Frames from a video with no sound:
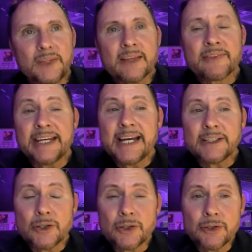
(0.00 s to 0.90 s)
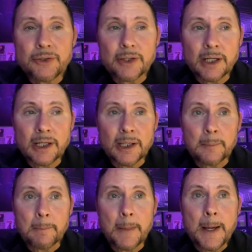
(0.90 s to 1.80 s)
They had heard
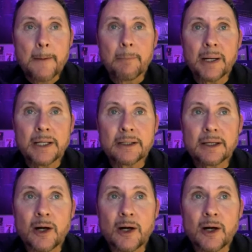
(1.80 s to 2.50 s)
my